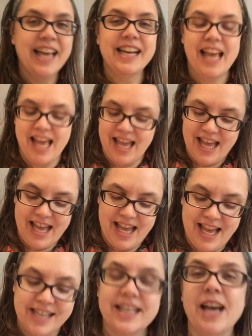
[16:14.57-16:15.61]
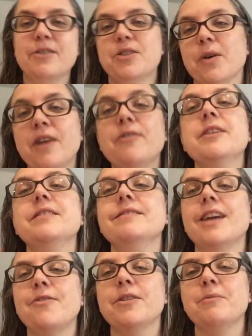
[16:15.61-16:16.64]
and as I, so
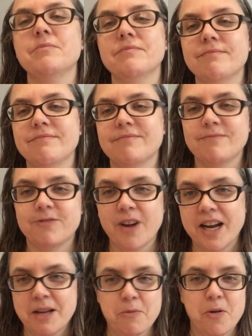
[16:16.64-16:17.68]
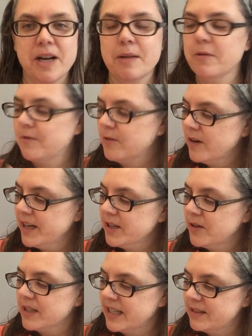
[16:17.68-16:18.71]
every, every Friday morning before I
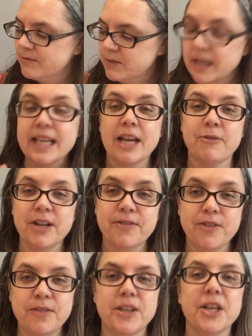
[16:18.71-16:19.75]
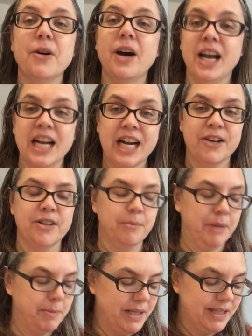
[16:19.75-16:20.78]
go to get, when I get ready for the video, I iron
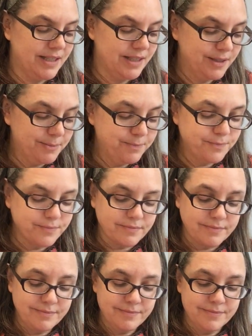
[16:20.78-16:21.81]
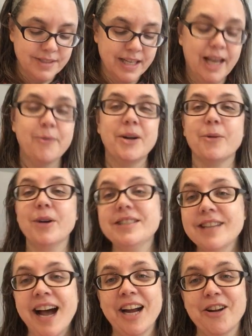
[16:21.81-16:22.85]
up my pieces. And when I
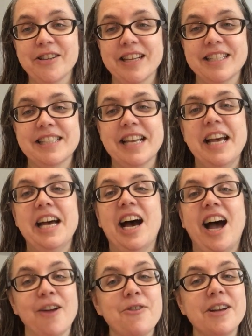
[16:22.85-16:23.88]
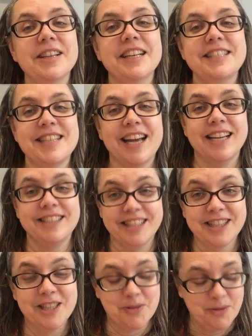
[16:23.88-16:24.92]
went to iron this, I realized I
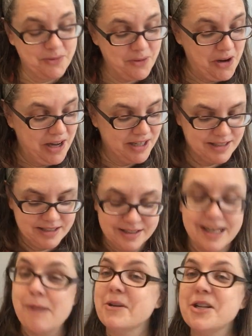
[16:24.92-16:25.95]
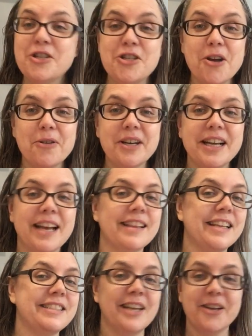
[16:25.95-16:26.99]
did this one wrong. I'm going to show it
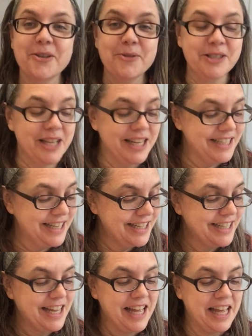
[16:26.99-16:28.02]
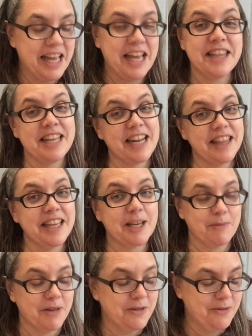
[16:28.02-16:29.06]
and then tell you what I did, and then I
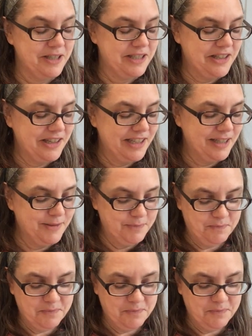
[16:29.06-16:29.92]
think I'm going to restart it.